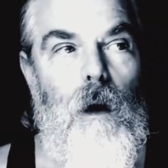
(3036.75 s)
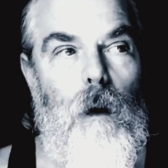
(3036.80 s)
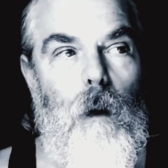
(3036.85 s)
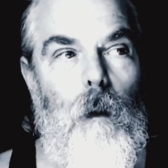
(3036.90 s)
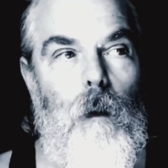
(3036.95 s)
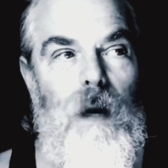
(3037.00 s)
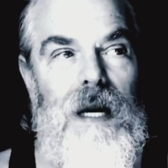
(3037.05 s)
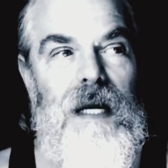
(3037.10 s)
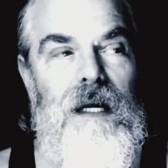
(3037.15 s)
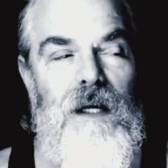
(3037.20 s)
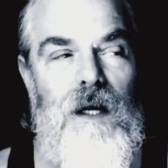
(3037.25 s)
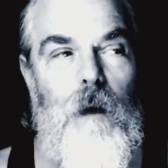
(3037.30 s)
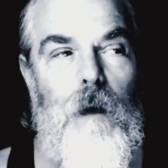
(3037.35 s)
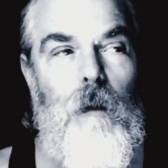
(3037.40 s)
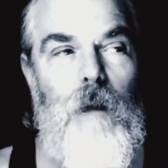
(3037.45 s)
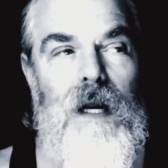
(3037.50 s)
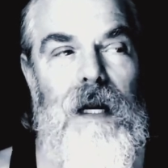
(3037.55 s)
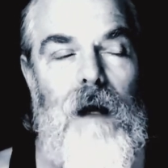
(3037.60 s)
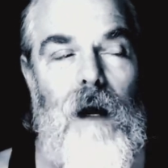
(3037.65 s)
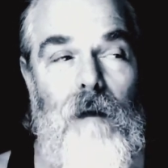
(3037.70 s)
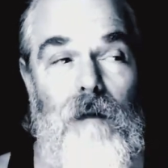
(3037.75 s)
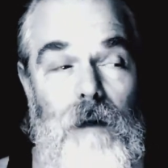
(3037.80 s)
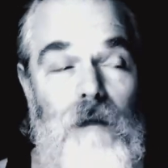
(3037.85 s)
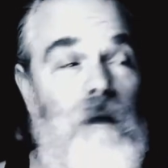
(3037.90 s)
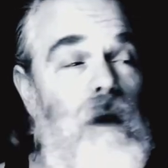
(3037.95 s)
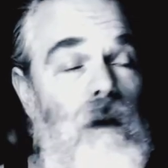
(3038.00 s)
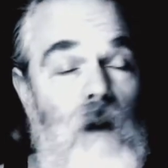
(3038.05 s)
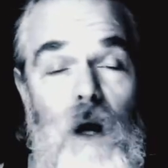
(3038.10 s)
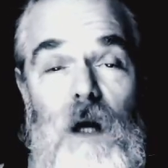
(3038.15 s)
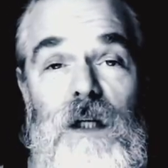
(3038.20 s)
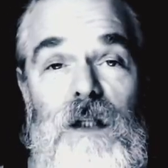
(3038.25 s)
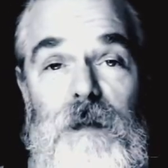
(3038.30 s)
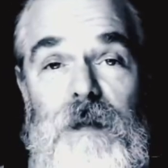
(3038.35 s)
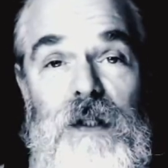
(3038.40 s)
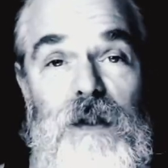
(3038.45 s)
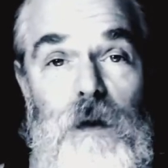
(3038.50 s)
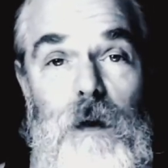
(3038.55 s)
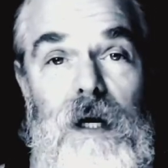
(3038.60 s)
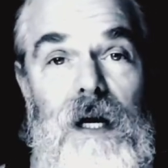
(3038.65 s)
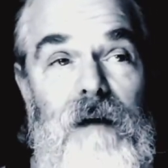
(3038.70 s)
we the large
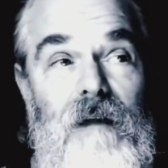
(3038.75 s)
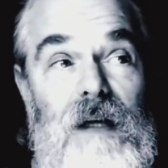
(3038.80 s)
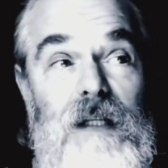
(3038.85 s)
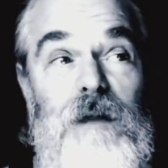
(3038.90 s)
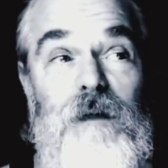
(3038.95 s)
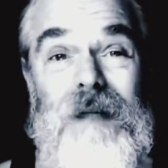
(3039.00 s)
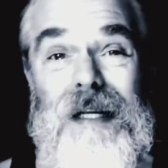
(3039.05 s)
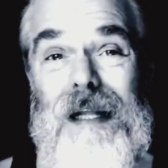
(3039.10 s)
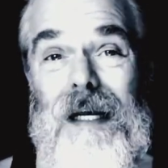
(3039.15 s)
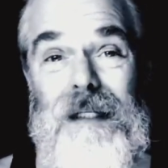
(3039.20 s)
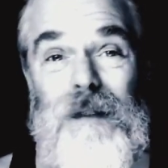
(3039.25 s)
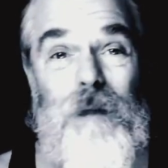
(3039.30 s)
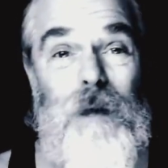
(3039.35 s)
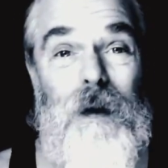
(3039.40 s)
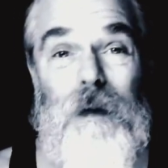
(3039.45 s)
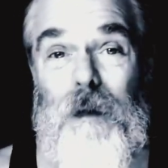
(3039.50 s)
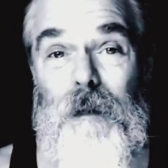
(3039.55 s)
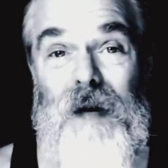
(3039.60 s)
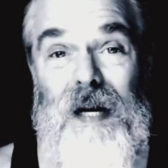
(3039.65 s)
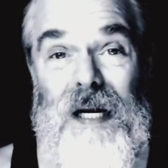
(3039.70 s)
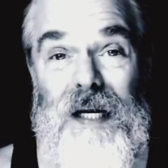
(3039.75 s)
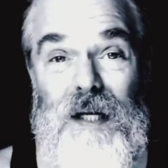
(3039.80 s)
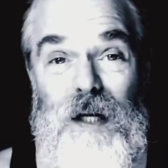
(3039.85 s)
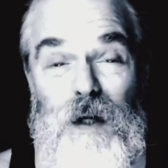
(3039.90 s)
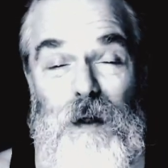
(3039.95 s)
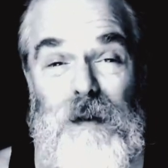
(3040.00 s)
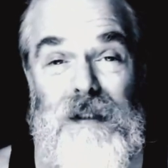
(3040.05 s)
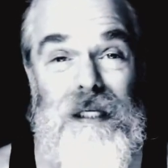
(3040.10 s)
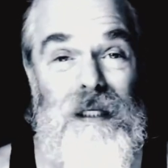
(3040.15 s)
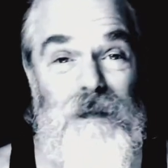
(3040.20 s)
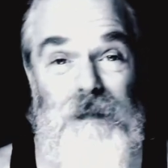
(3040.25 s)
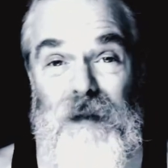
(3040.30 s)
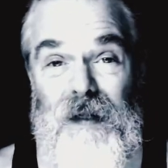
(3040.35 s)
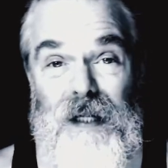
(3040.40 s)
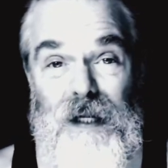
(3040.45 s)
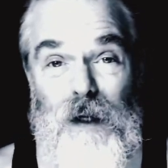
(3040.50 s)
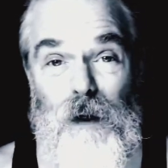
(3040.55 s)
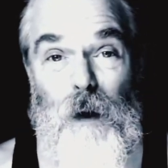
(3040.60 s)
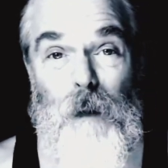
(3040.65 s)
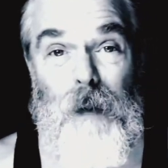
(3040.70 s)
majority of us realized we were being used as
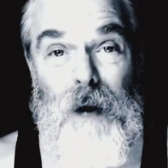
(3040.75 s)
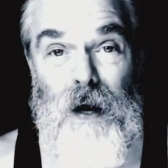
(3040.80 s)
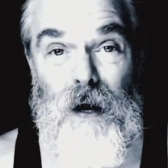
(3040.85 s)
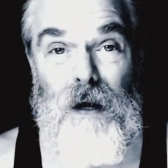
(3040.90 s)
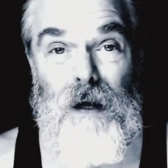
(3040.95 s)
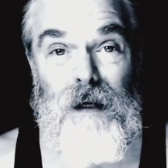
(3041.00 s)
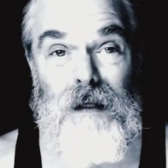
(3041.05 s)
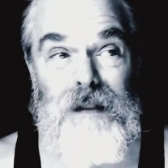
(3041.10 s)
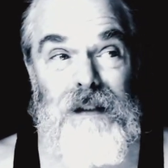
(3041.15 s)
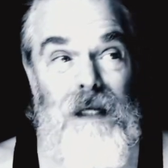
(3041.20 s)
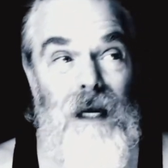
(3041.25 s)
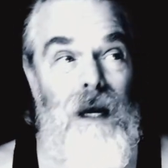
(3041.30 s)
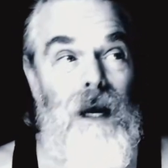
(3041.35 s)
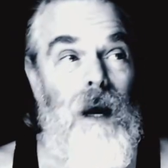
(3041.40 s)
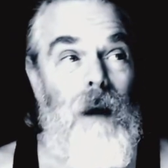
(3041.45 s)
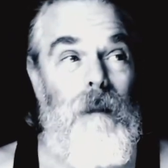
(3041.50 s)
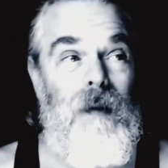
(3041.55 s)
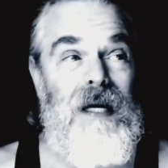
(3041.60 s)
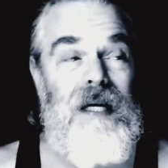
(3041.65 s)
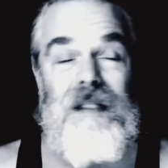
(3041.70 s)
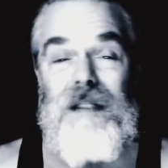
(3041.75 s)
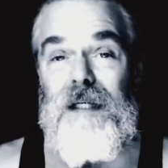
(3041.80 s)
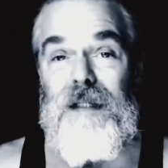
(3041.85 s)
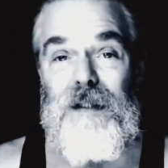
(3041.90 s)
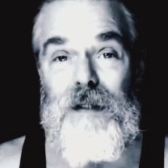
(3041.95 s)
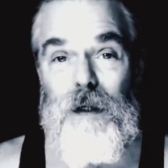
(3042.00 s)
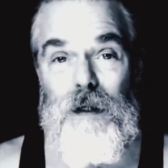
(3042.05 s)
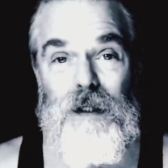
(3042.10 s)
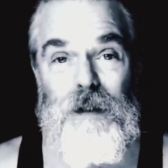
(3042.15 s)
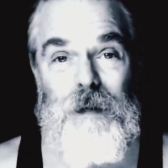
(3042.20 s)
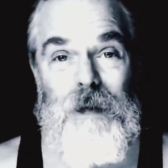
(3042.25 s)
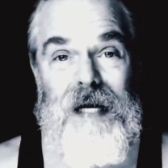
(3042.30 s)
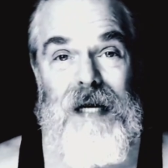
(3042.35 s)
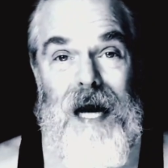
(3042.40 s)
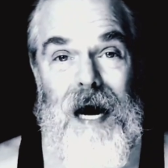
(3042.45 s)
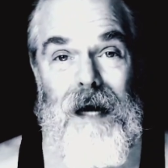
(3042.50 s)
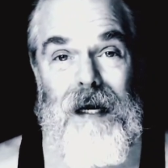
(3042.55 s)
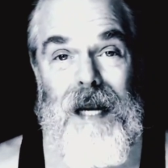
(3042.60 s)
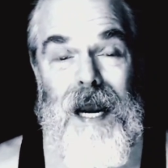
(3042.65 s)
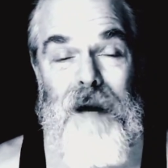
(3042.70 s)
political pawns, because as soon as we
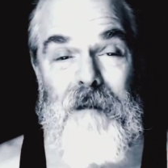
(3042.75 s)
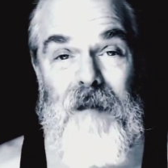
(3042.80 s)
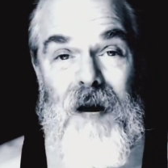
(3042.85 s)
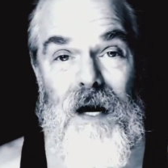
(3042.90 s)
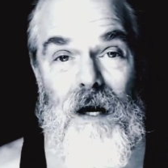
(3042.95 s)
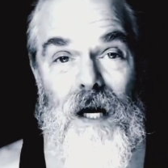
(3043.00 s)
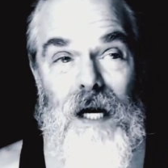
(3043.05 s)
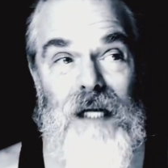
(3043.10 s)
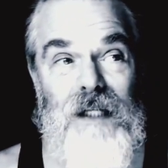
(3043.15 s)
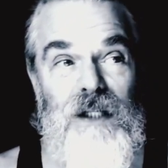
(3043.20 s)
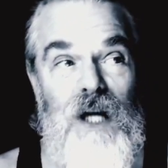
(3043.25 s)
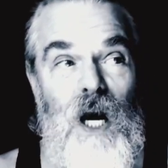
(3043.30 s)
got gay marriage,